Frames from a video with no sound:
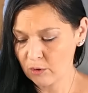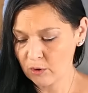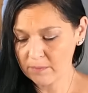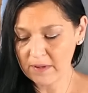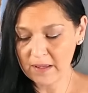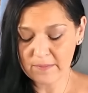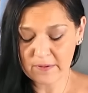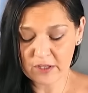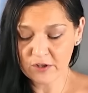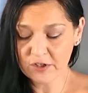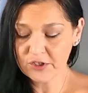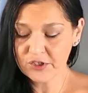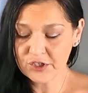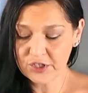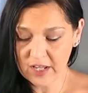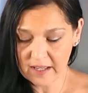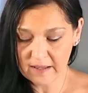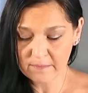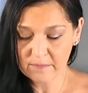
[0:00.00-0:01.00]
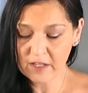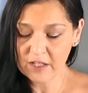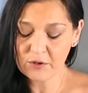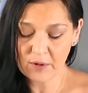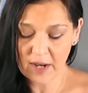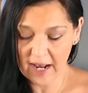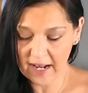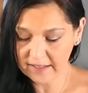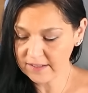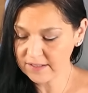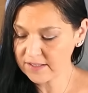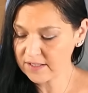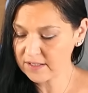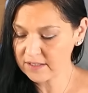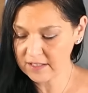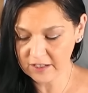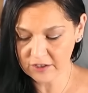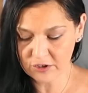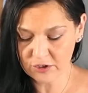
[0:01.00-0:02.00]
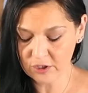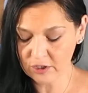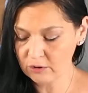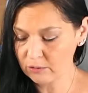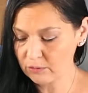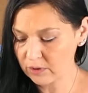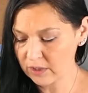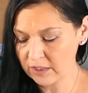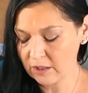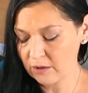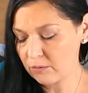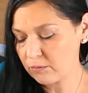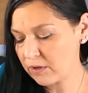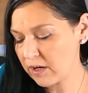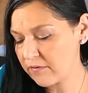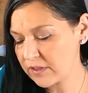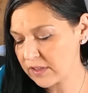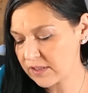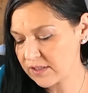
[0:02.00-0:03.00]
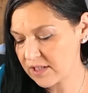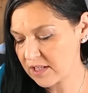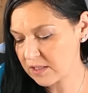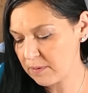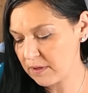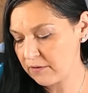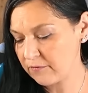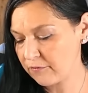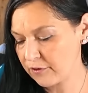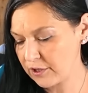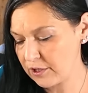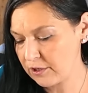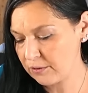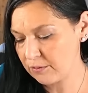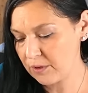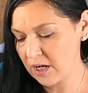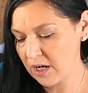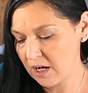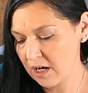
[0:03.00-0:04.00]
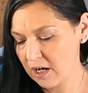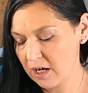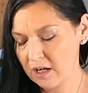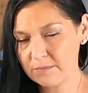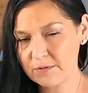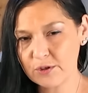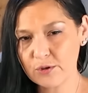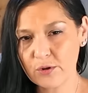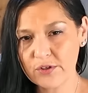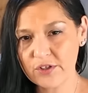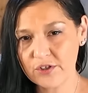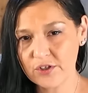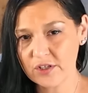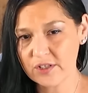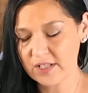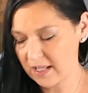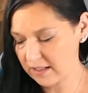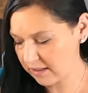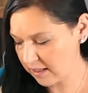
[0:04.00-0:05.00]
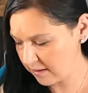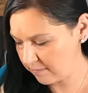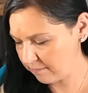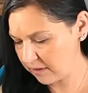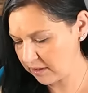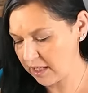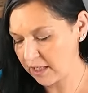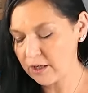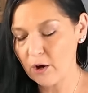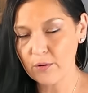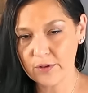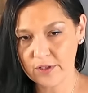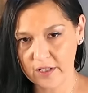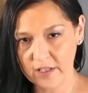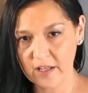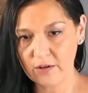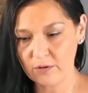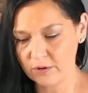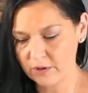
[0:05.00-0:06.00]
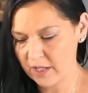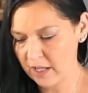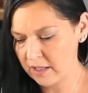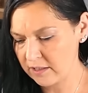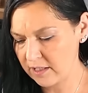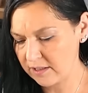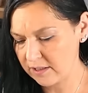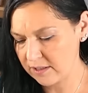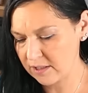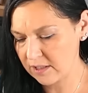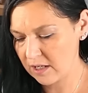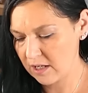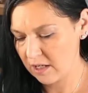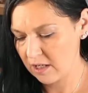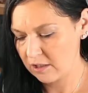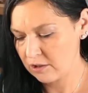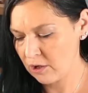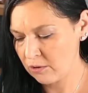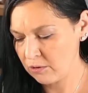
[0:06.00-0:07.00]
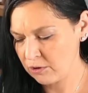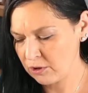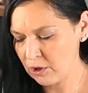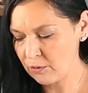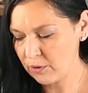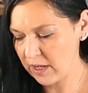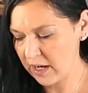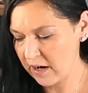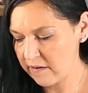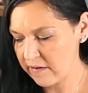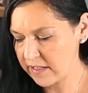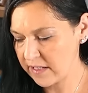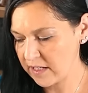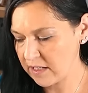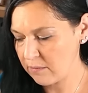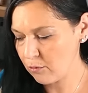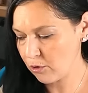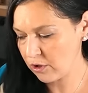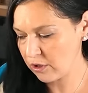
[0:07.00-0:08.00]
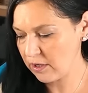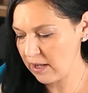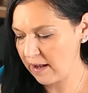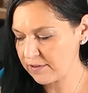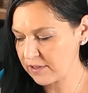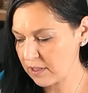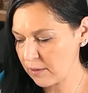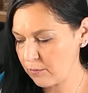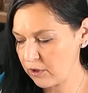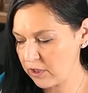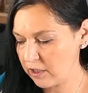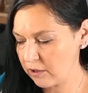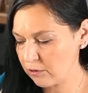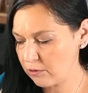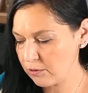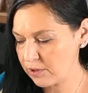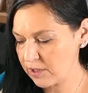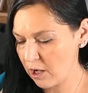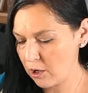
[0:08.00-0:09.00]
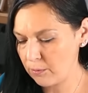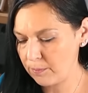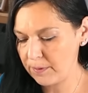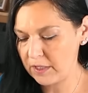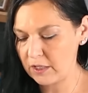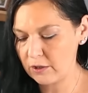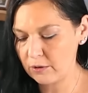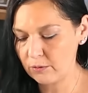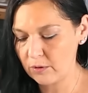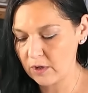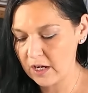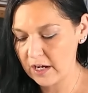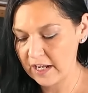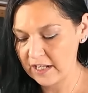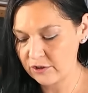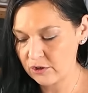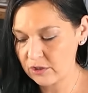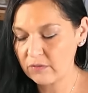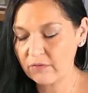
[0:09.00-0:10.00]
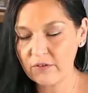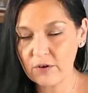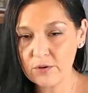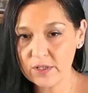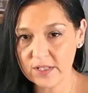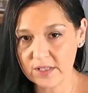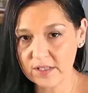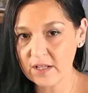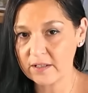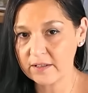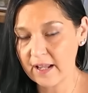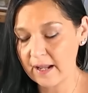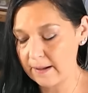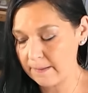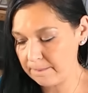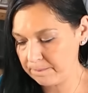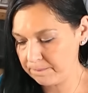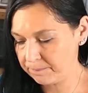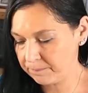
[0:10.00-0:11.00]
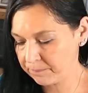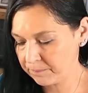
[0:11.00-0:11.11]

or maybe you're ashamed that you had this addiction, or whatever this has been for you, Source is just saying let go of the guilt. Okay, don't carry it anymore. You have someone here who's helping you, and just focus on that.